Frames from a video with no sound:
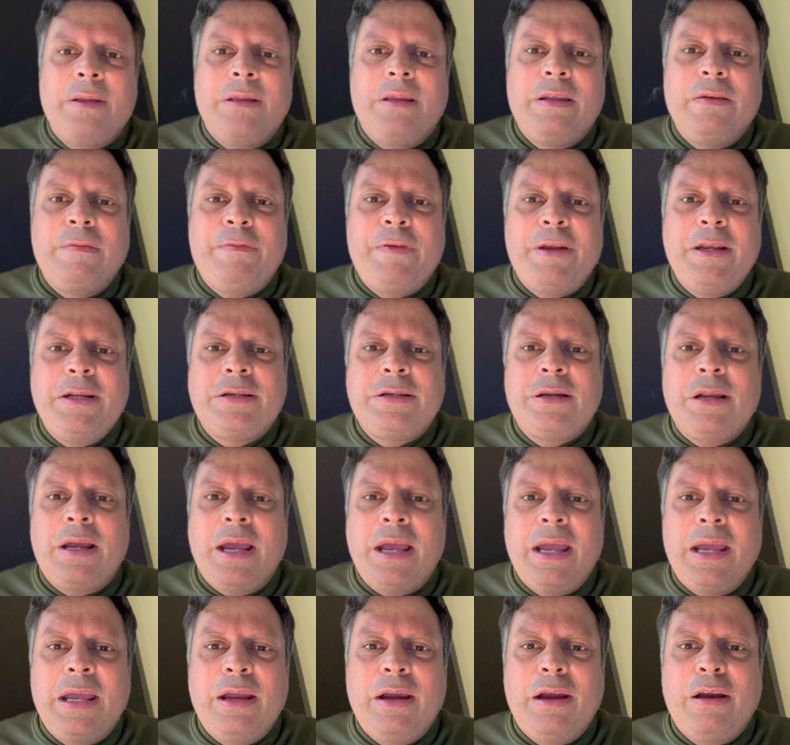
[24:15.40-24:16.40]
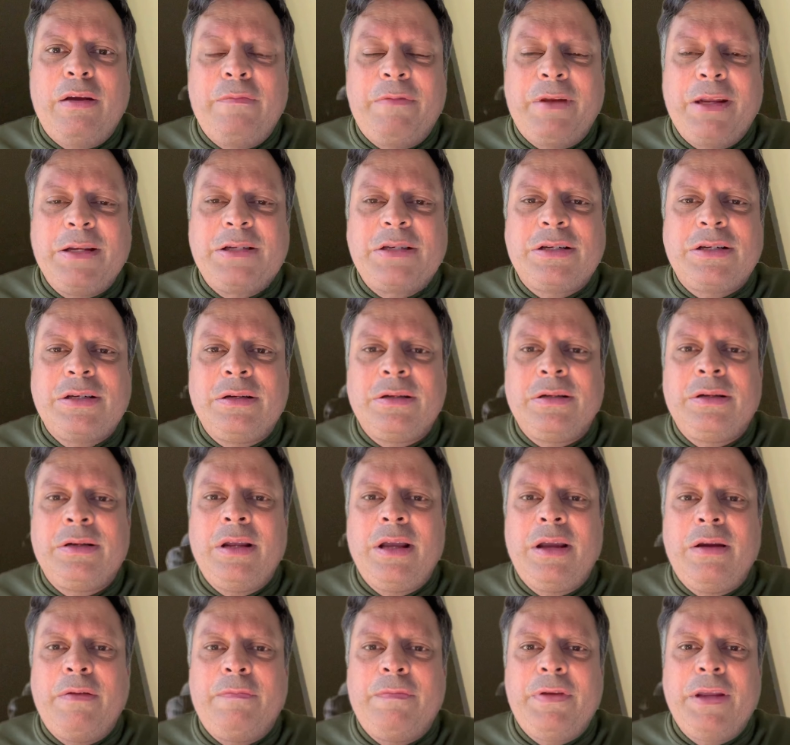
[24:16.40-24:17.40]
The AI
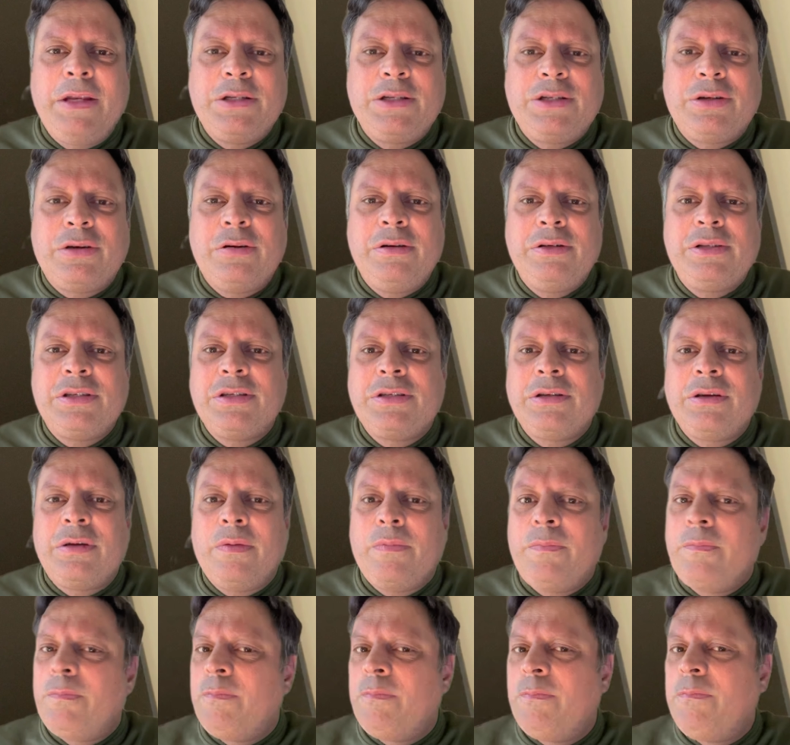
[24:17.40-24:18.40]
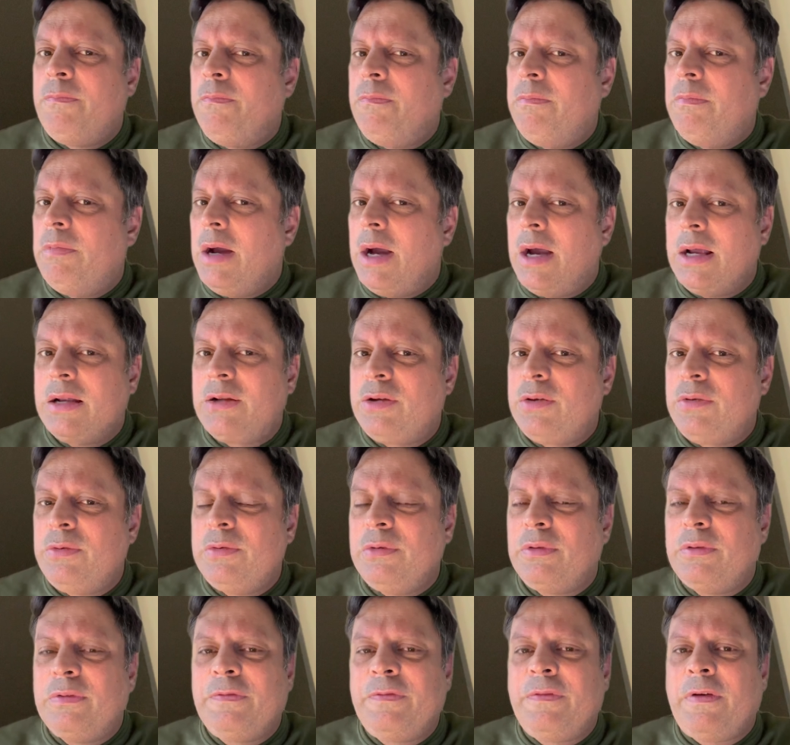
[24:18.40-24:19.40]
vision features, I do
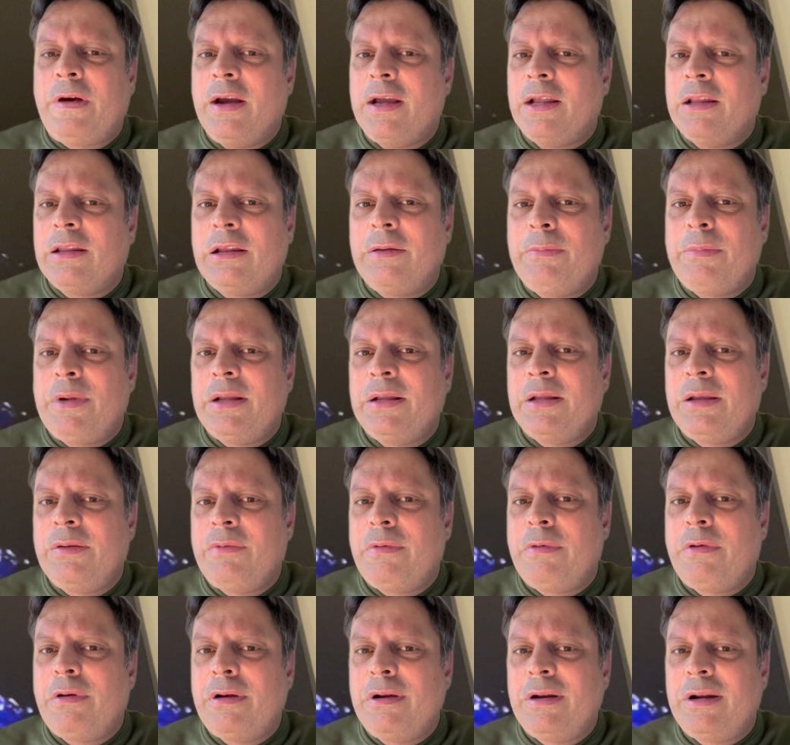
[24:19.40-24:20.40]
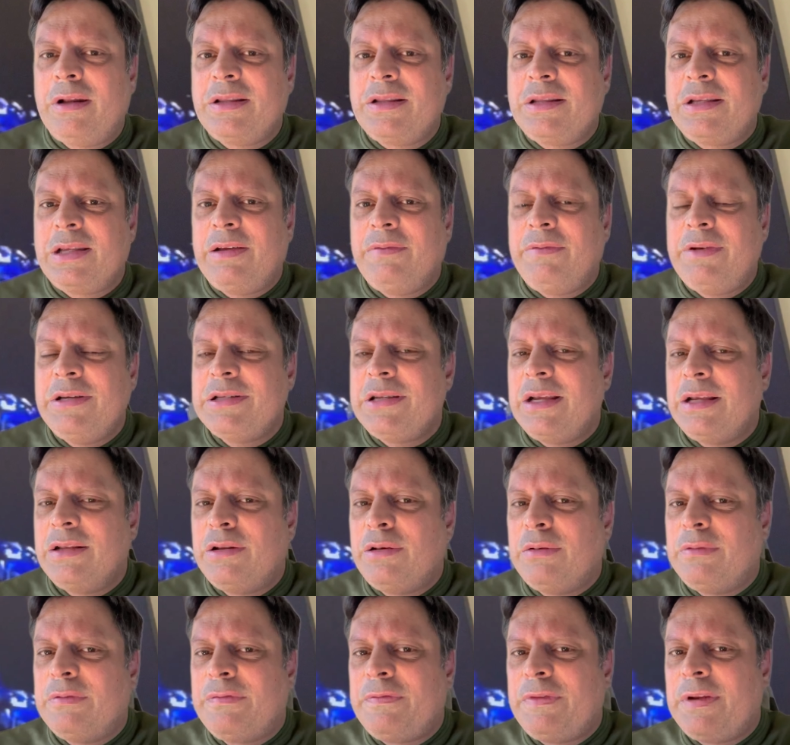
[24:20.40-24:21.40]
not find them anywhere in the TVs. I
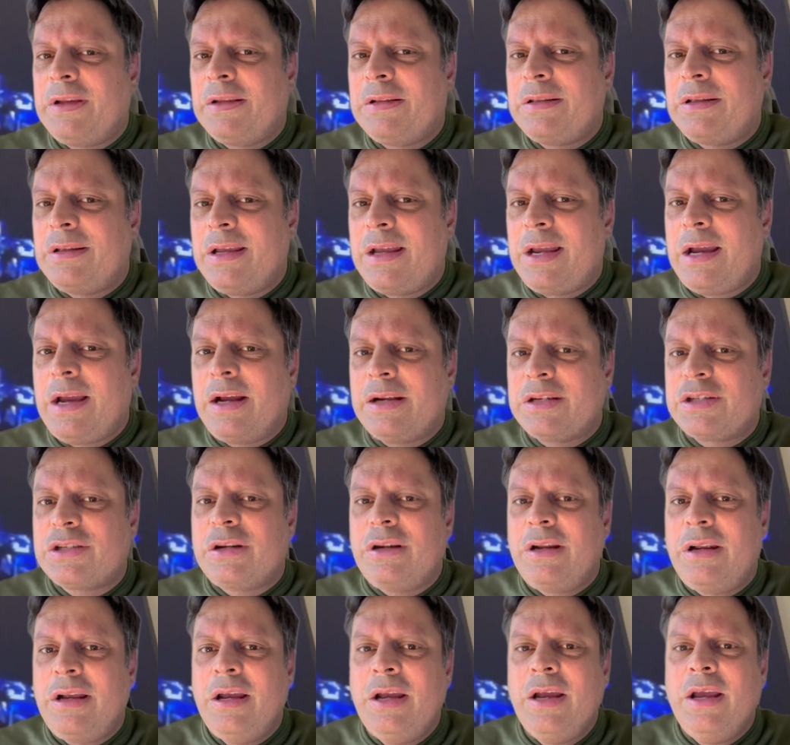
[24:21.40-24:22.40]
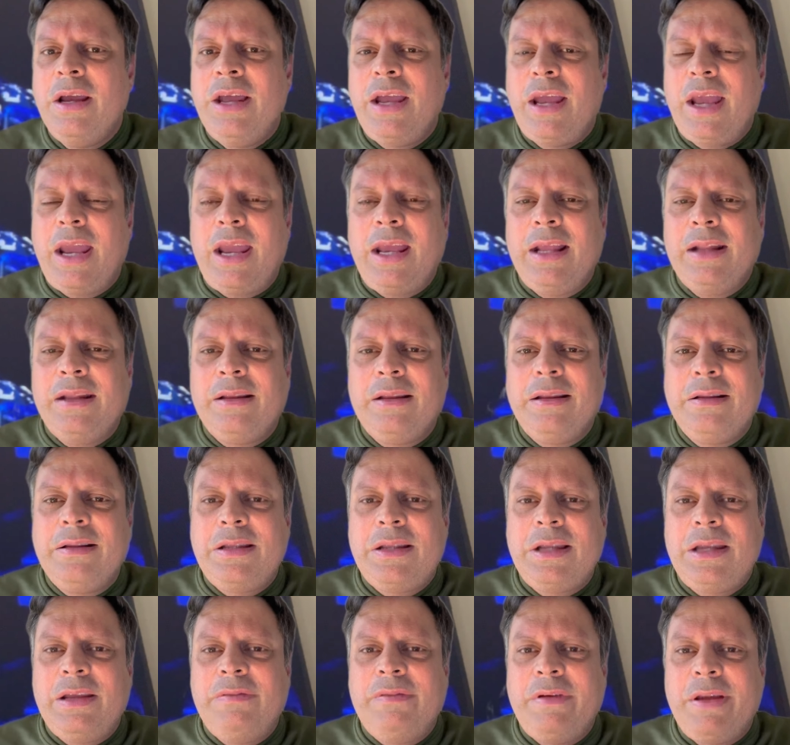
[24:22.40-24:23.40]
don't think they're actually in the
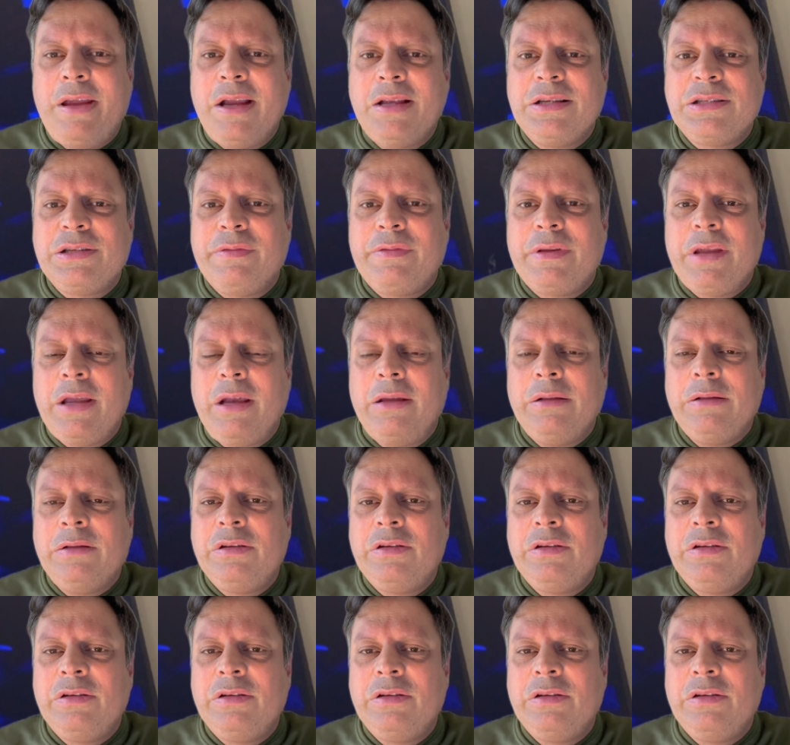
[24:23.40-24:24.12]
TV as of yet.